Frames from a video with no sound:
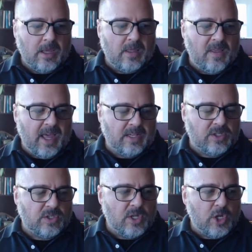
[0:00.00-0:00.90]

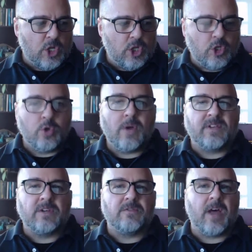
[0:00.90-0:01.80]
that you have
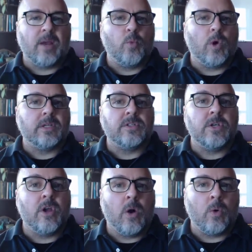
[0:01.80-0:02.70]
to define what is
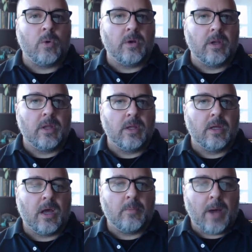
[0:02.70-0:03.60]
known
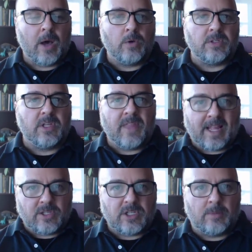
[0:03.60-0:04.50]
about
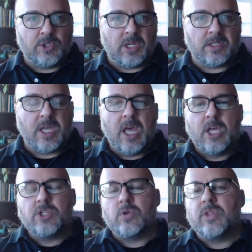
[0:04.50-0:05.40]
that subject
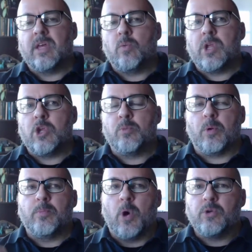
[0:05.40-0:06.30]
so that when you
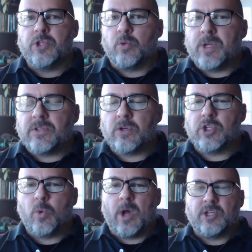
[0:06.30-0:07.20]
propose your
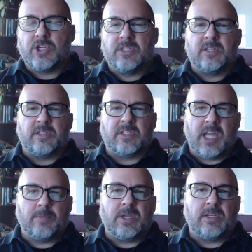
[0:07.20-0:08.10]
research questions, it's
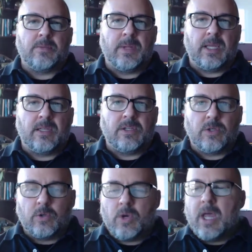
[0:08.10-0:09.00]
attempting
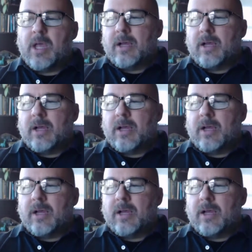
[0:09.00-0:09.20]
to